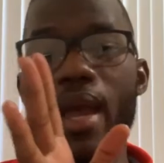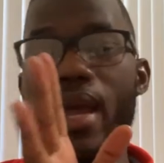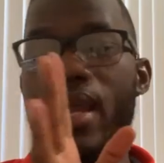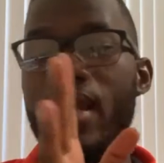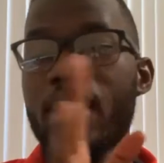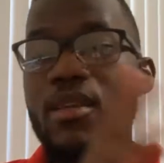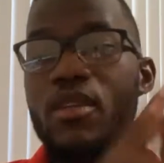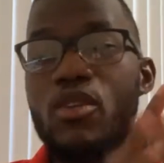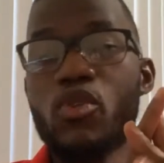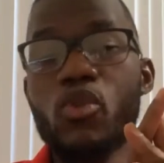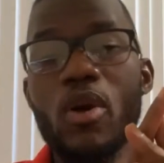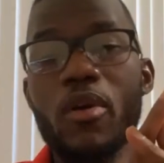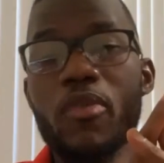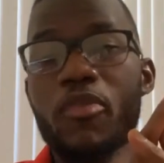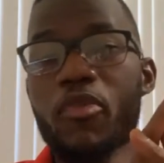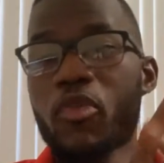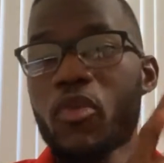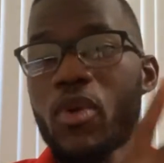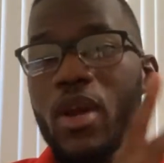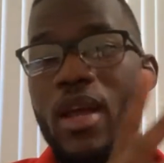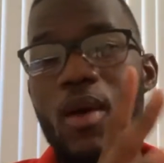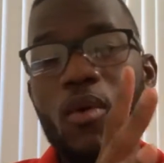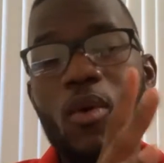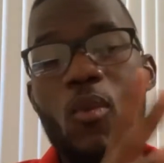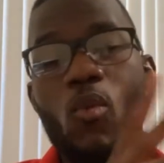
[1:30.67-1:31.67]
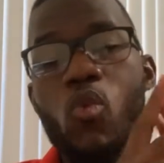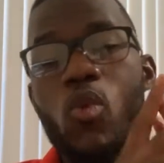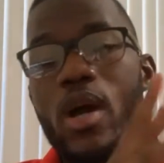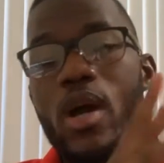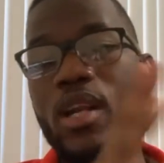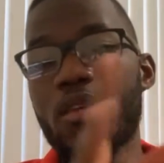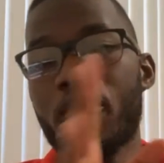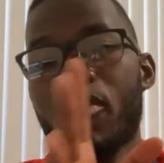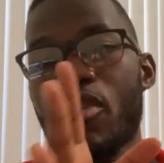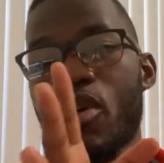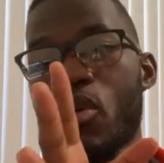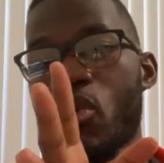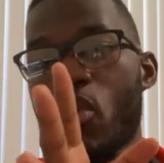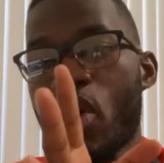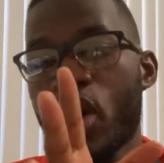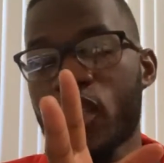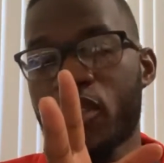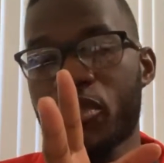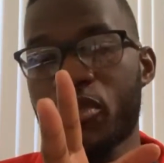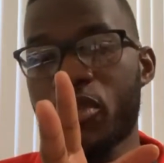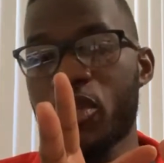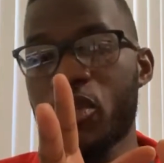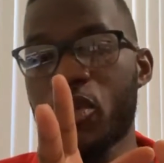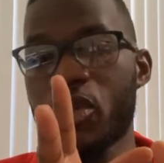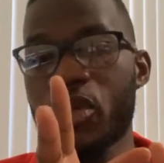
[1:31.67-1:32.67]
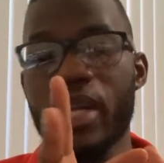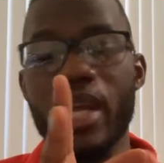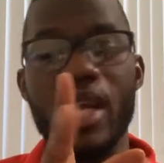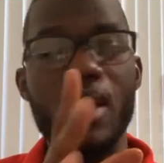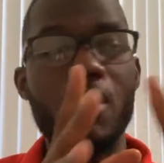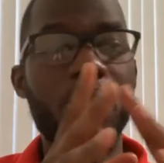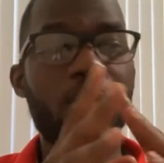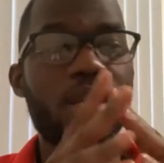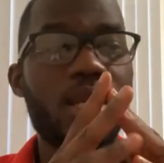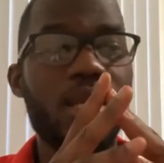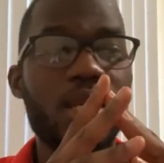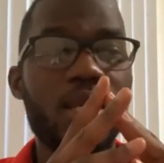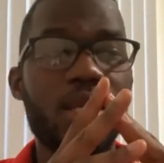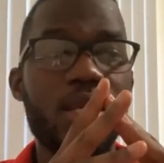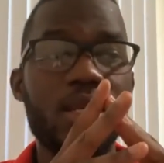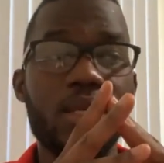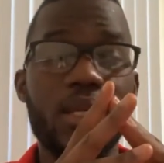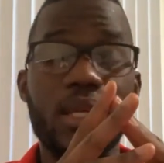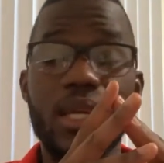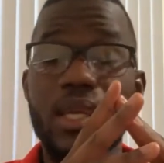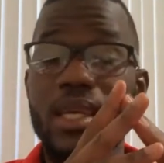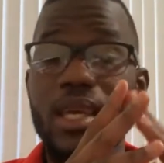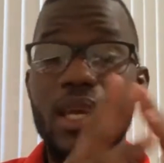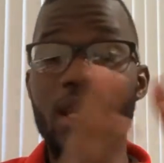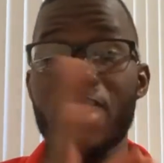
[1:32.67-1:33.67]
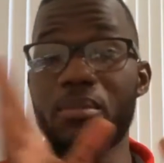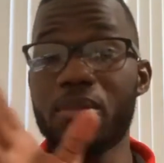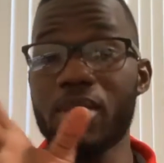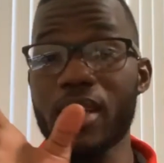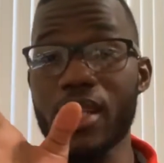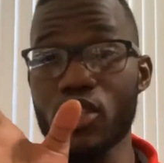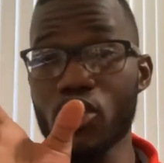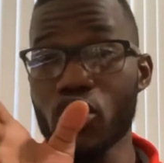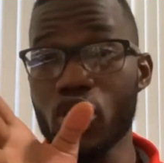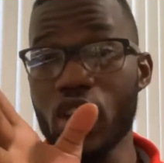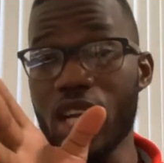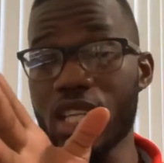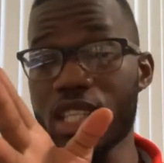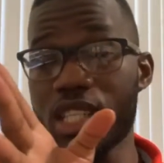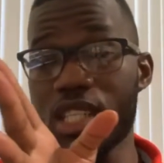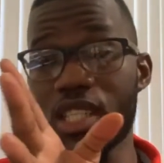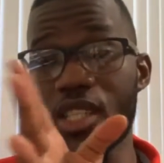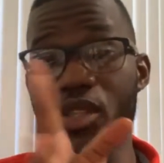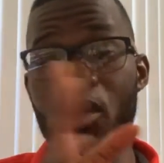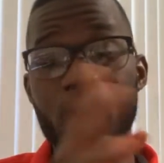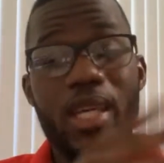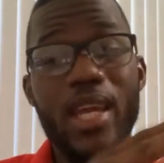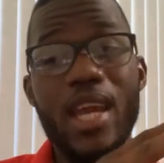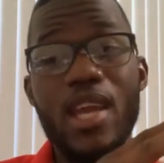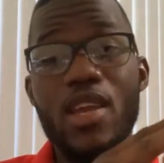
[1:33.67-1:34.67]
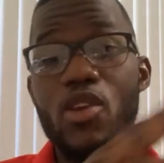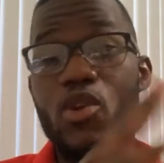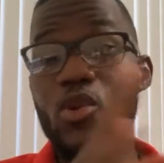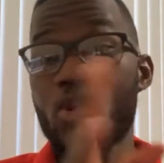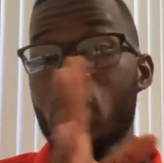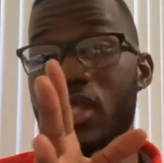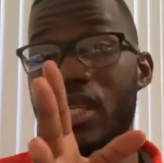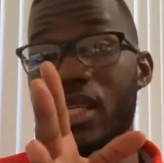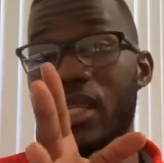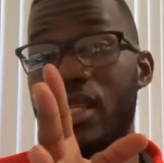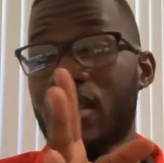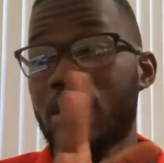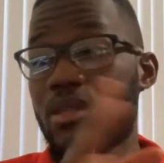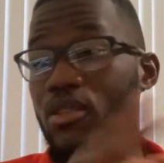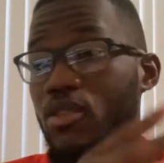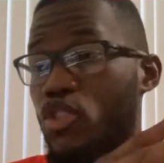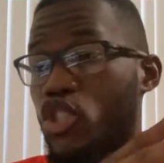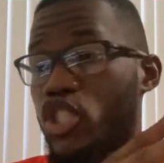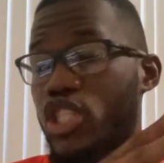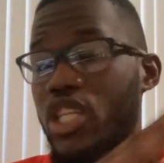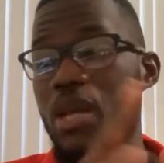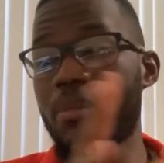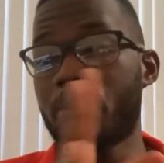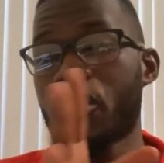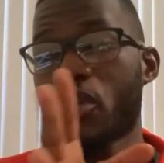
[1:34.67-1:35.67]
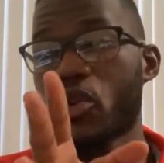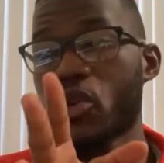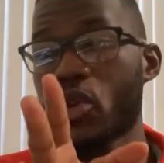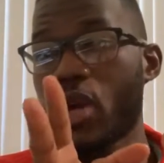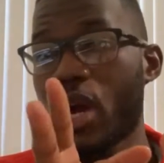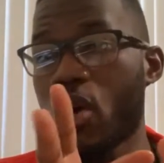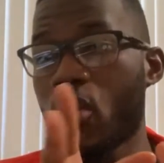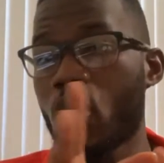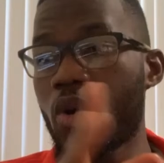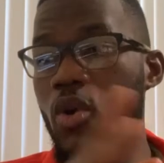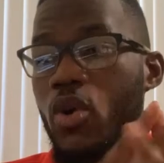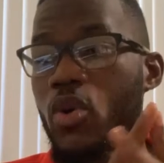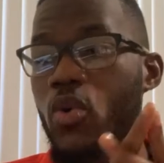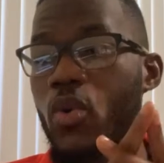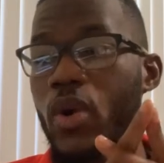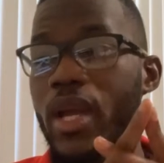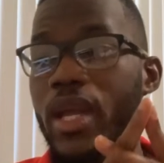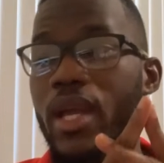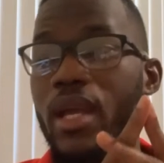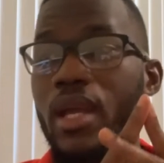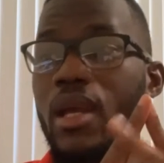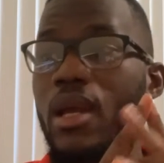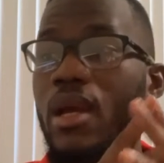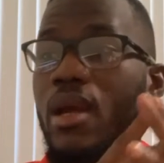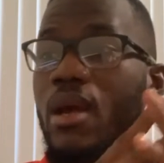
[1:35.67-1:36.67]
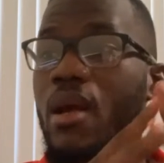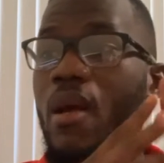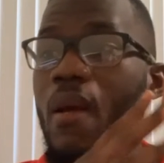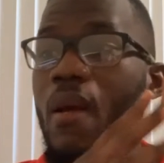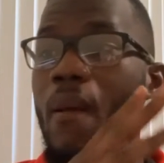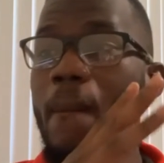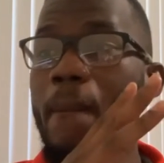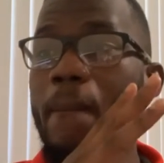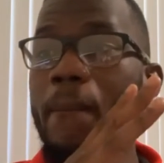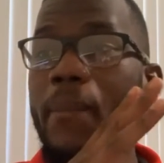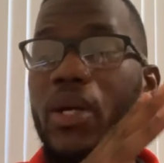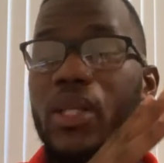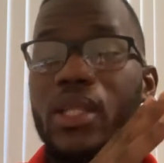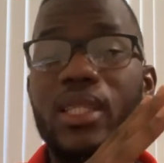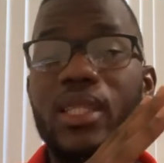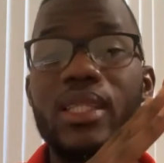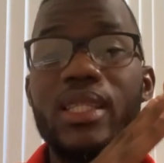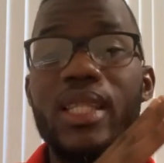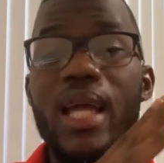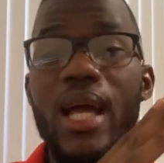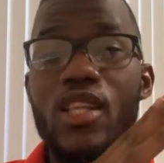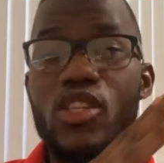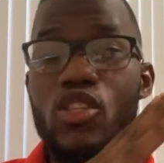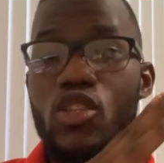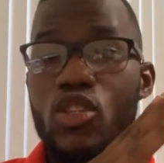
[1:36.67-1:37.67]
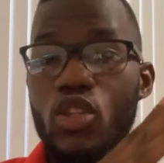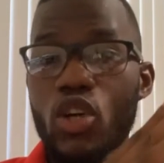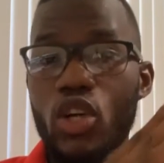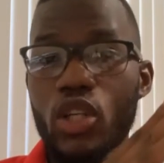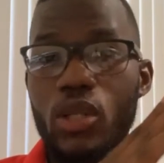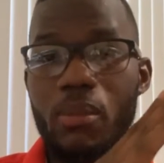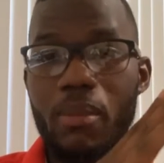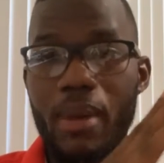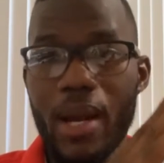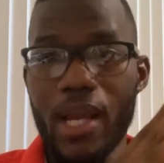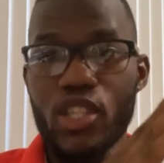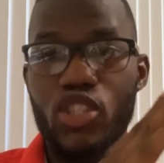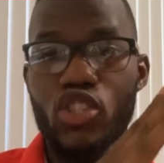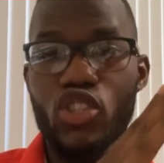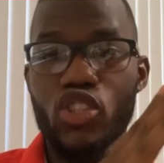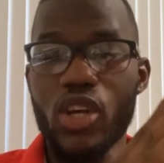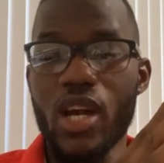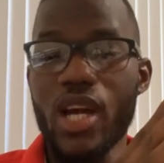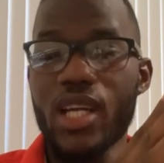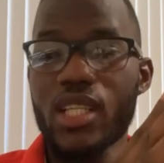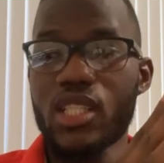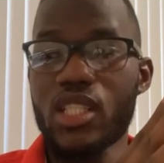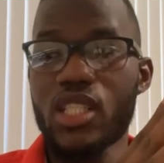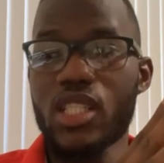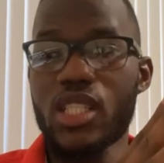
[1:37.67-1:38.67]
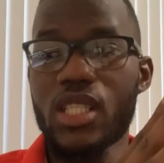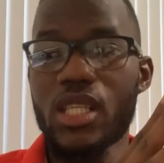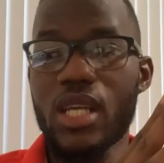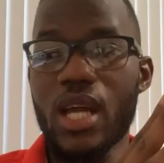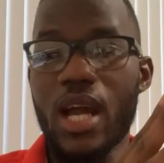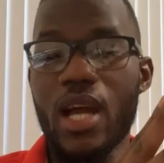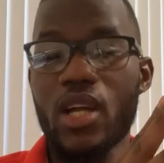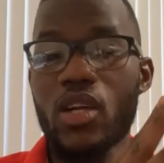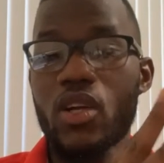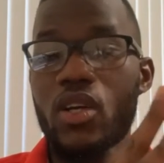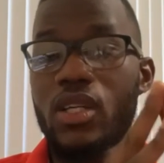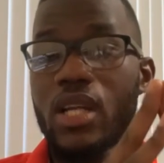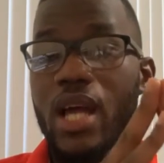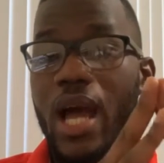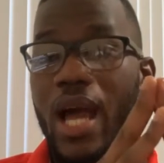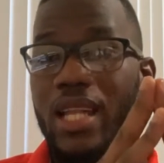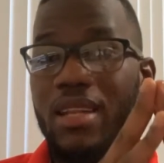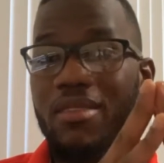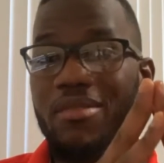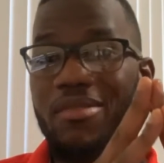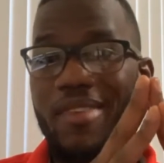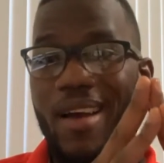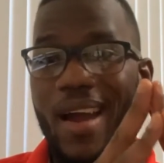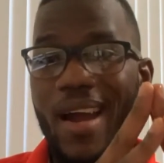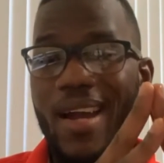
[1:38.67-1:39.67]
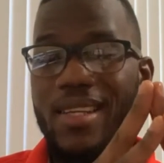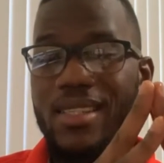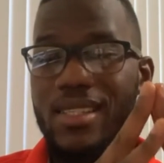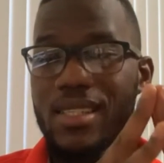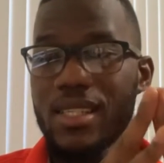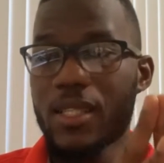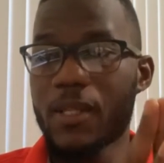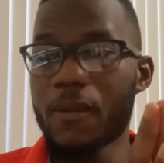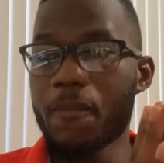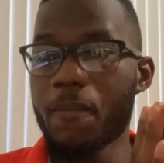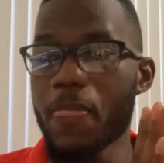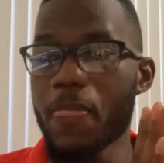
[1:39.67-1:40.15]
you have whatever works for you can be a strategy. You can use it, shape it on your own way, but that's not my strategy. I don't advise it.